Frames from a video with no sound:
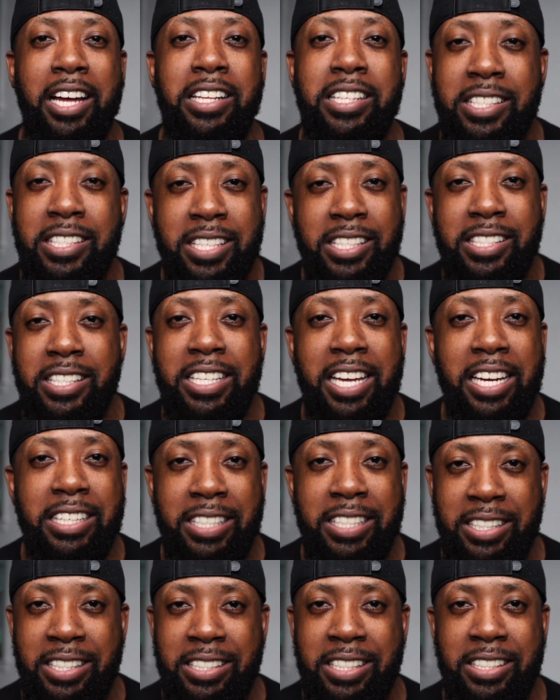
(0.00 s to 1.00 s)
This is the
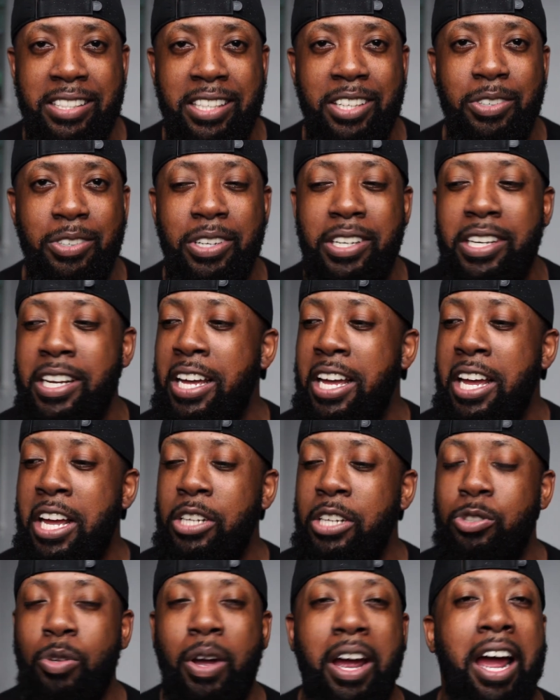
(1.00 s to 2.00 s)
A600,
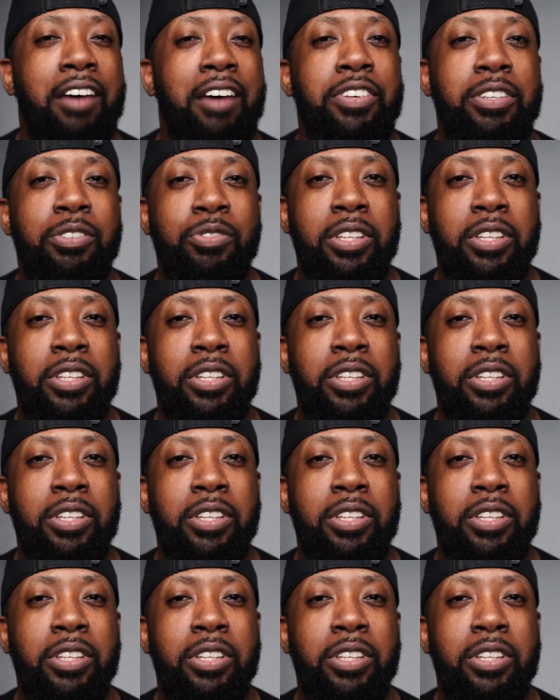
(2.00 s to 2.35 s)
so I haven't